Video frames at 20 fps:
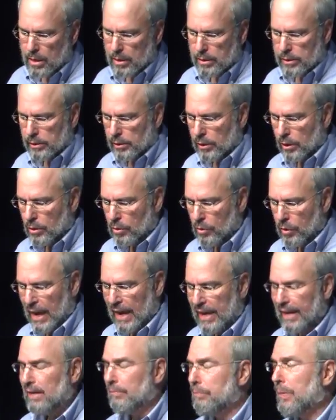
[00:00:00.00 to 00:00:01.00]
So,
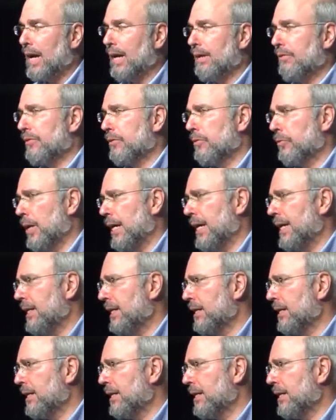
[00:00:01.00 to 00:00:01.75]
and by the way,